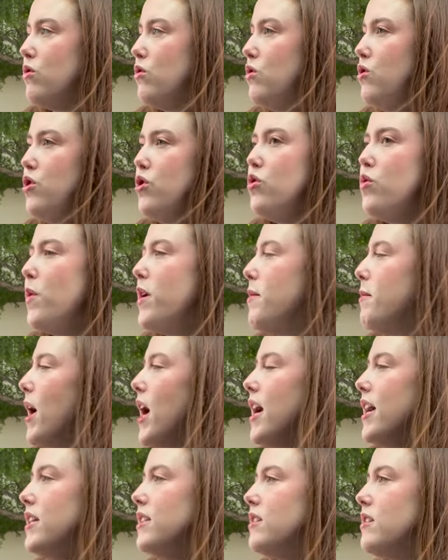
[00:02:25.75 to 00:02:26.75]
do we
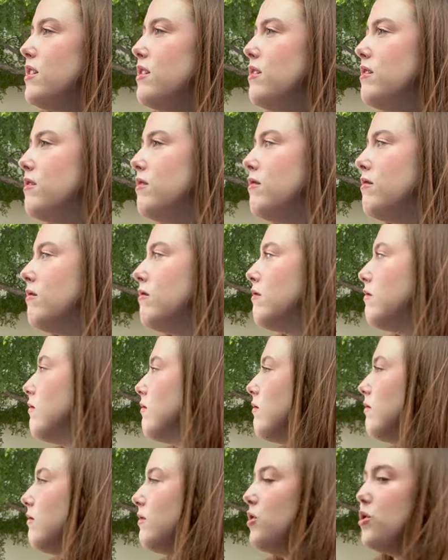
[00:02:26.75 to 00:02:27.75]
mind?
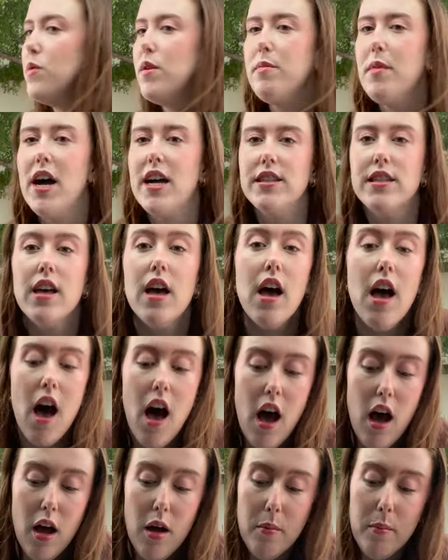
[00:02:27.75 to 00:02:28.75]
mind.
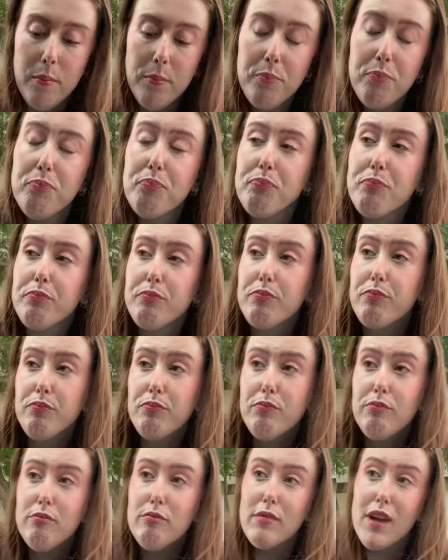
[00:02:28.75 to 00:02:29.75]
Um,
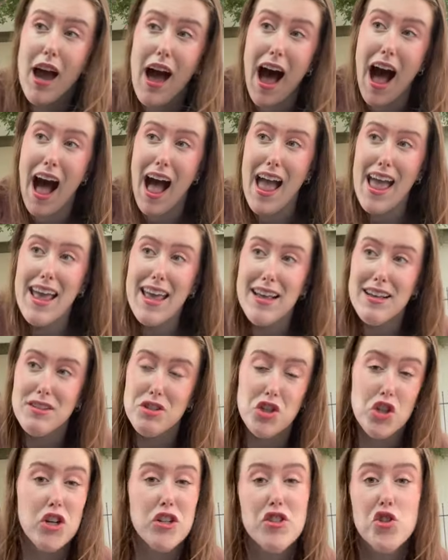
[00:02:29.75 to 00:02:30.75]
I
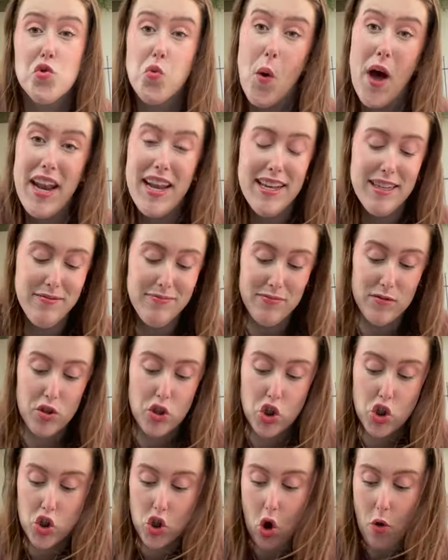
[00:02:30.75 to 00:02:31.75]
started sweating
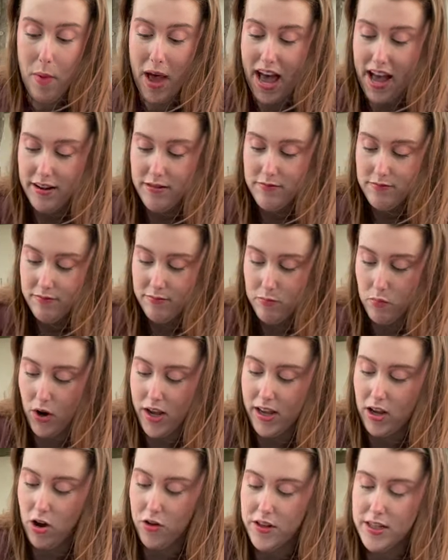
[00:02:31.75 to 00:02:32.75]
so bad
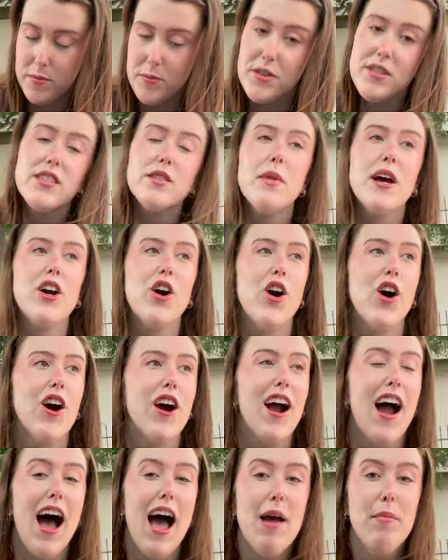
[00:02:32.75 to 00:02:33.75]
bringing all these books to my
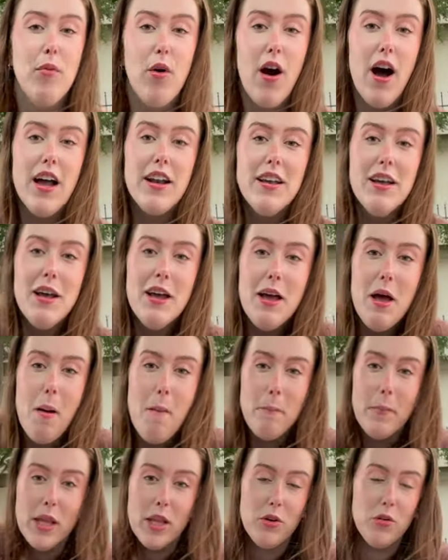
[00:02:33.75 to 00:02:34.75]
car. I brought
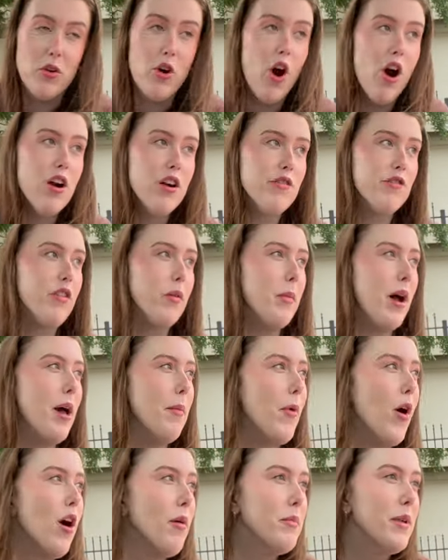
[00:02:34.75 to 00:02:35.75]
my little cart from my
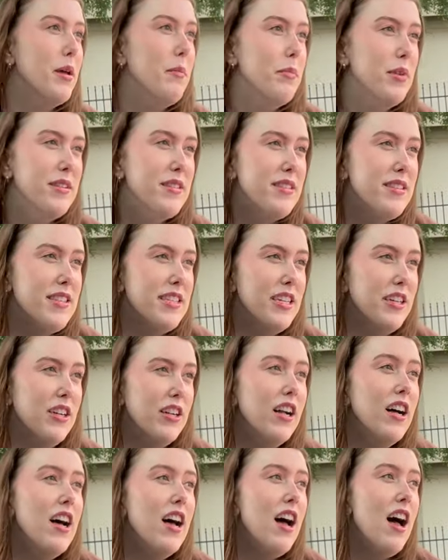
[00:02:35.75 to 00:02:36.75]
apartment, but
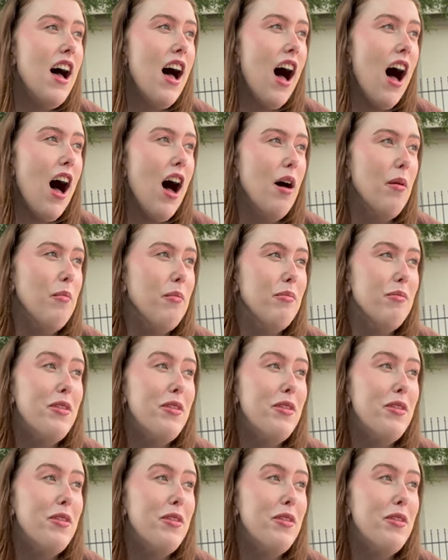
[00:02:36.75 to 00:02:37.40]
still, um,